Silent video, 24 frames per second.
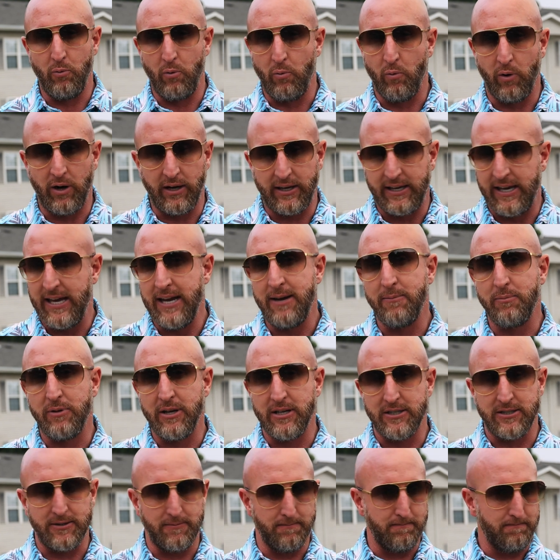we wanna keep
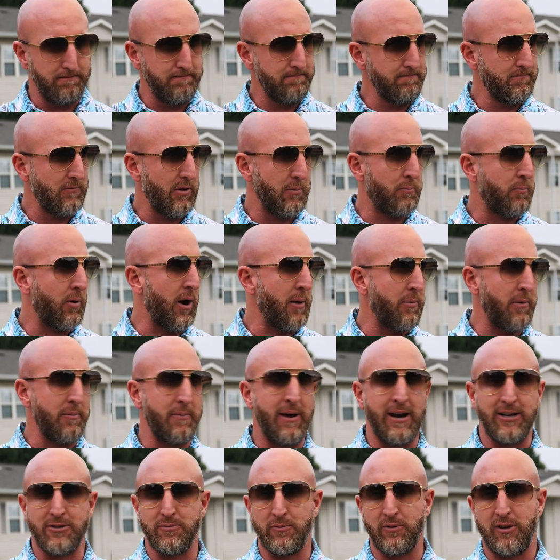this property
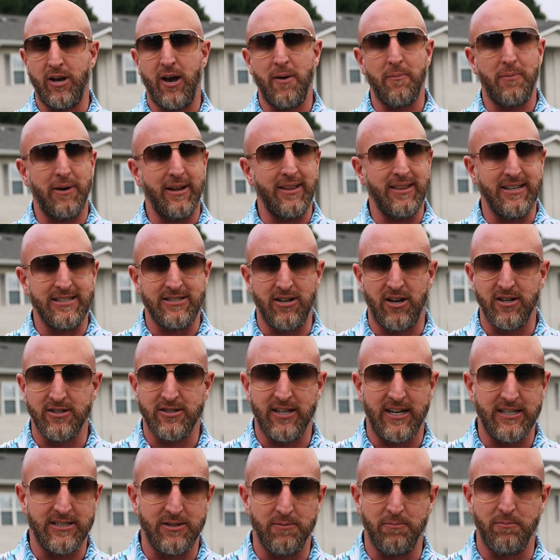management company, these
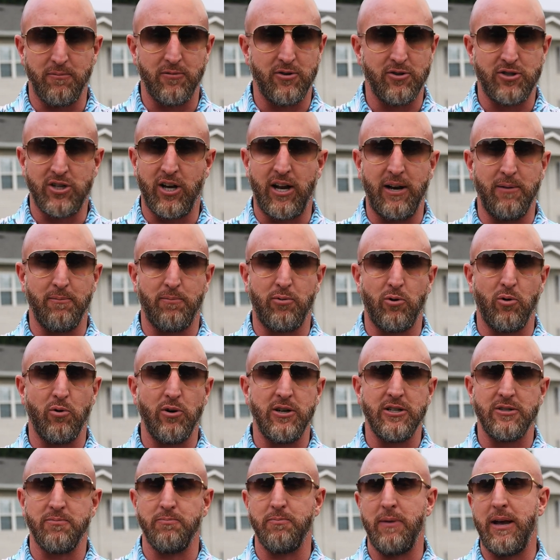on-site
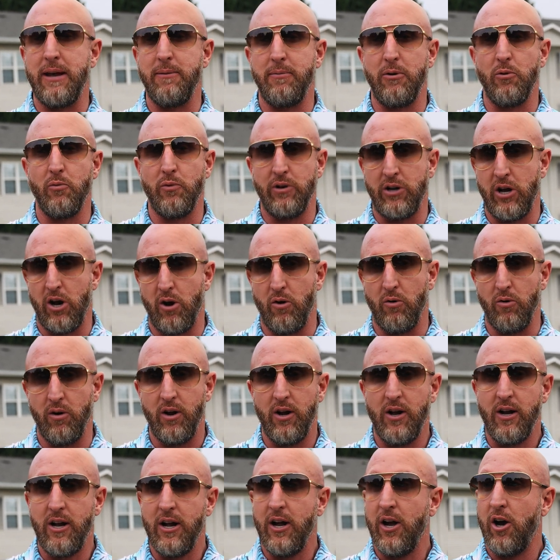employees, maybe we don't.
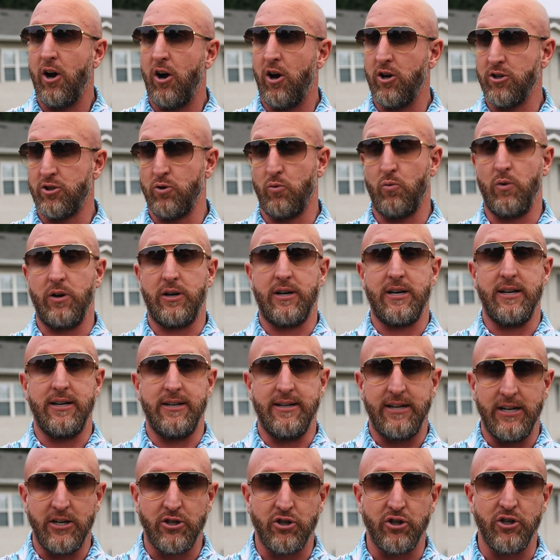Also, what
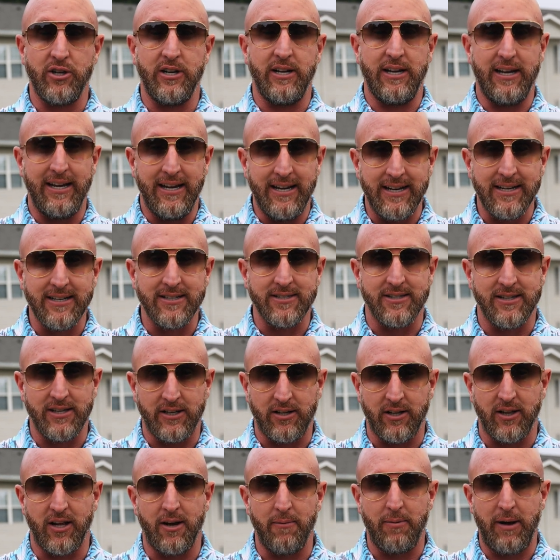condition is the
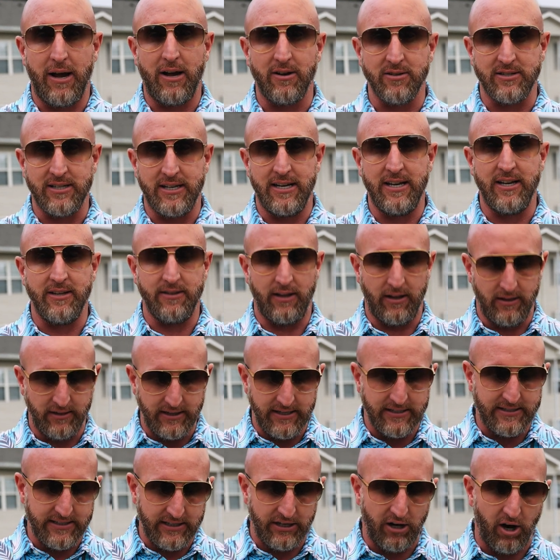clubhouse in, the
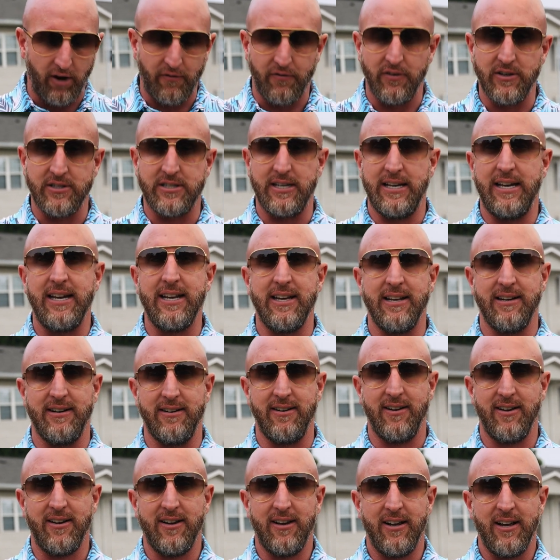leasing office in?
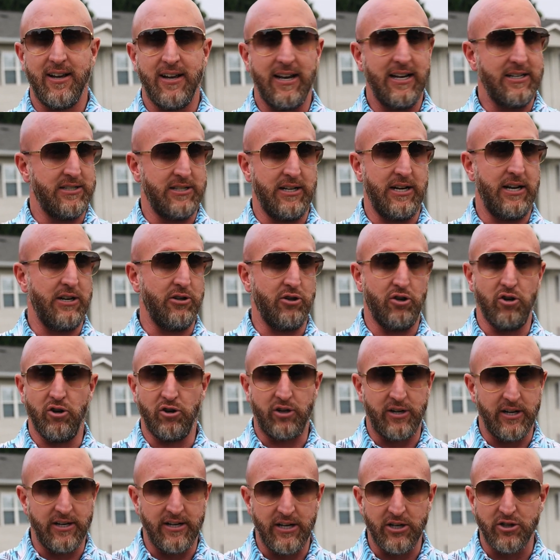Is it in
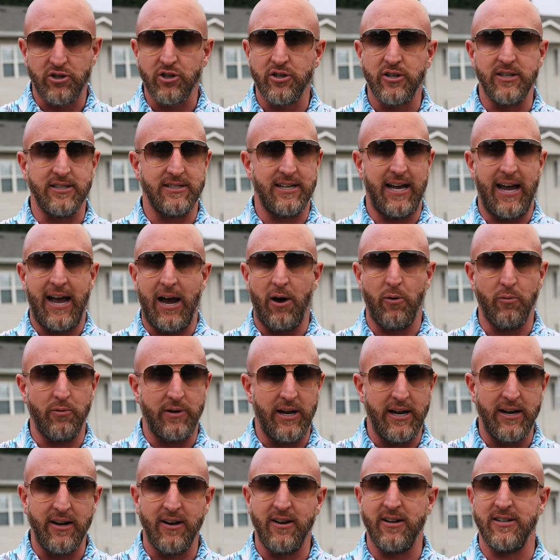good condition? Is it
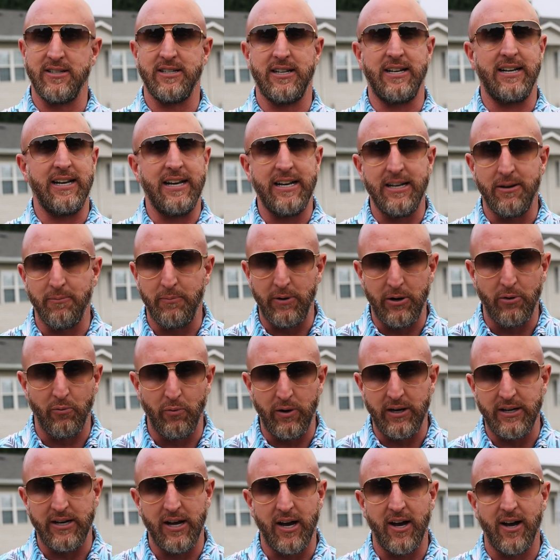outdated? Does it need to be
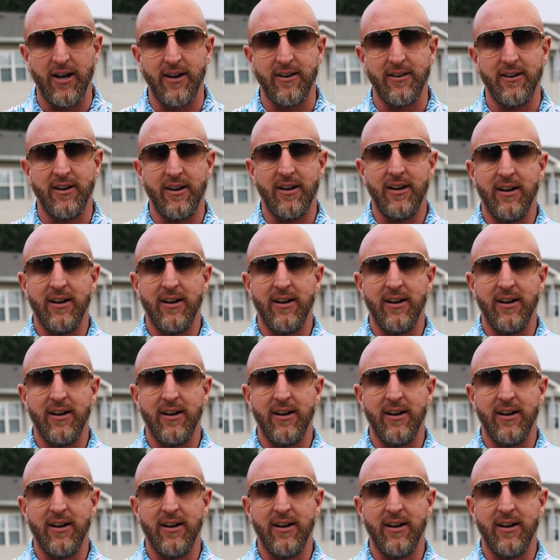redone?